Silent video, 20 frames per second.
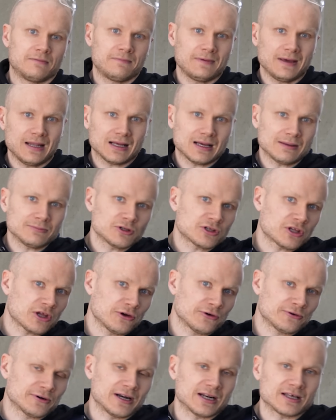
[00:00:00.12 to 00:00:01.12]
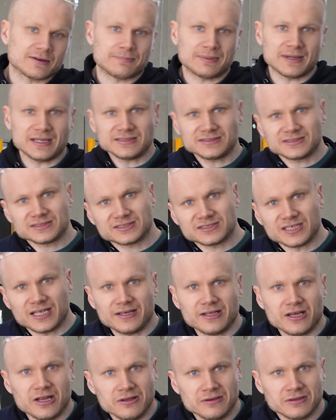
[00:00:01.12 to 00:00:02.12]
Welcome to the Hydraulic Press
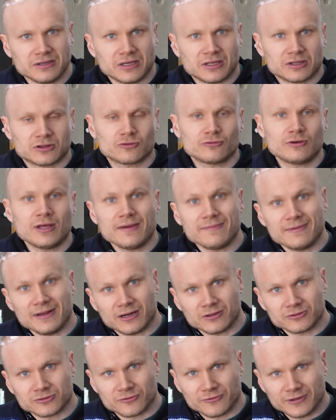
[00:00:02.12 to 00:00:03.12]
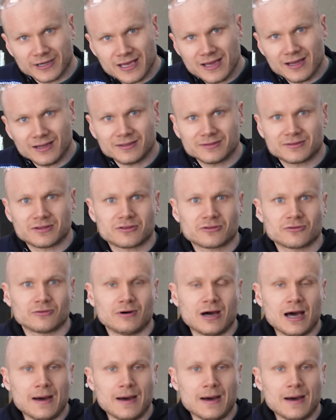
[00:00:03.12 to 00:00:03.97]
channel. Today we are going to react to